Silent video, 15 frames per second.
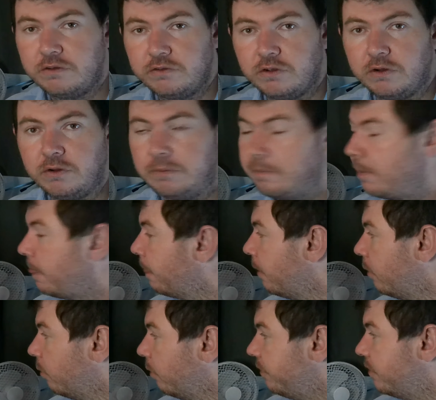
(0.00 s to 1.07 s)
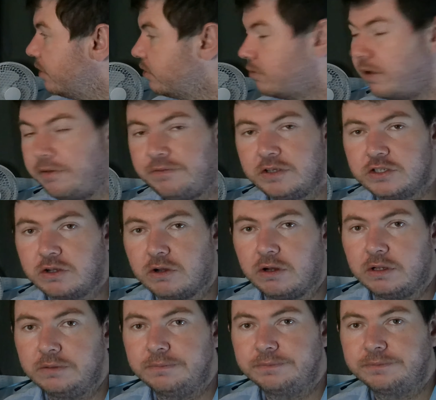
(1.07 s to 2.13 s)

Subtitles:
So with this graphics card